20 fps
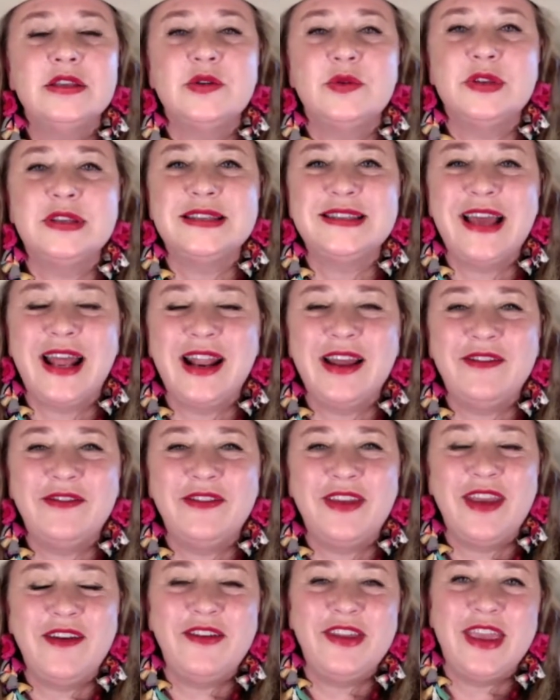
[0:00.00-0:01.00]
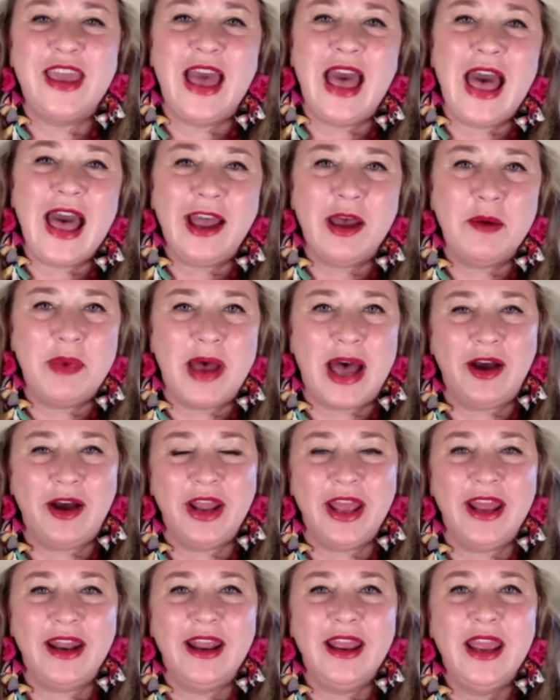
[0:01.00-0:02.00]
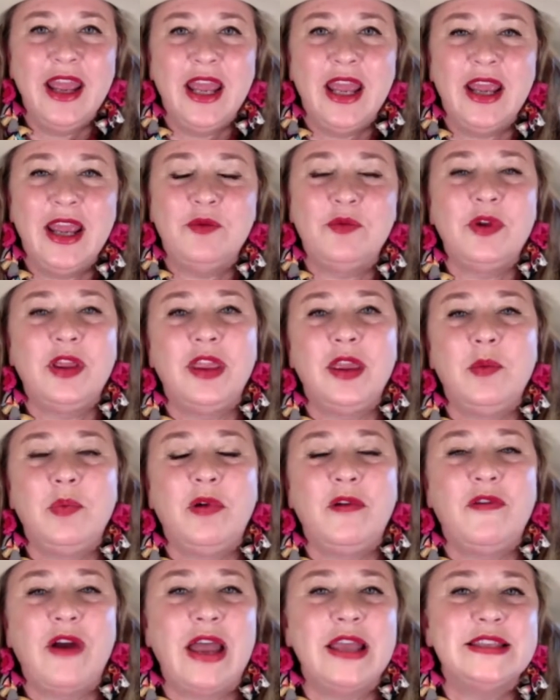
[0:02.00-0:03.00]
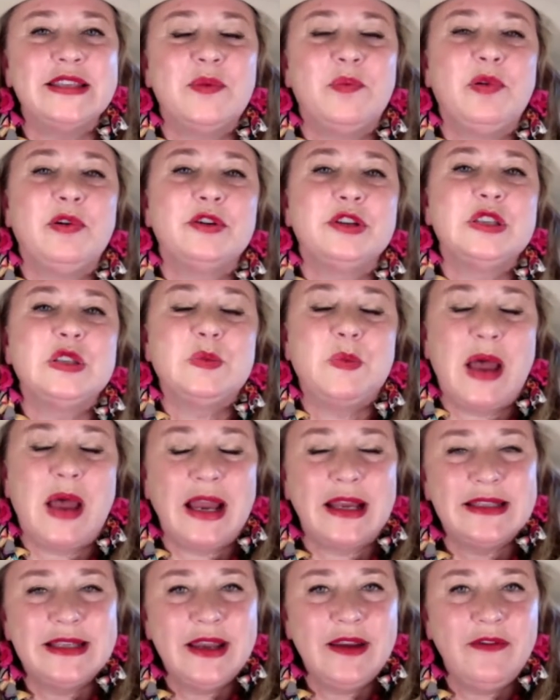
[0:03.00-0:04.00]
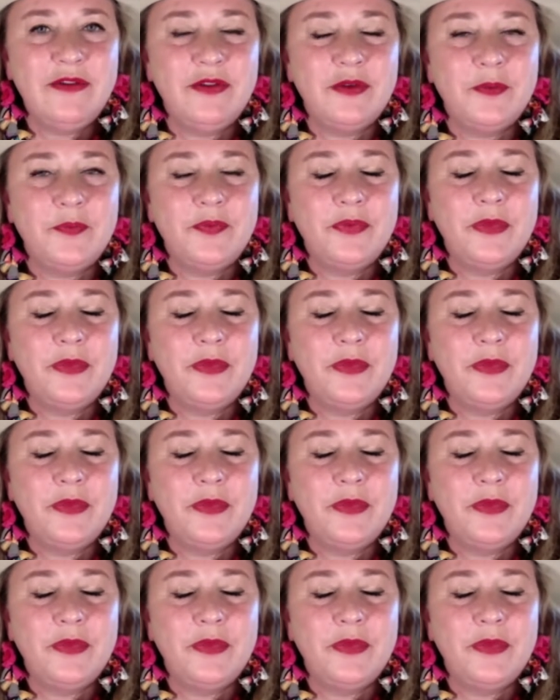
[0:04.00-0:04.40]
So instead of giving you heck about it, it really provides a perspective.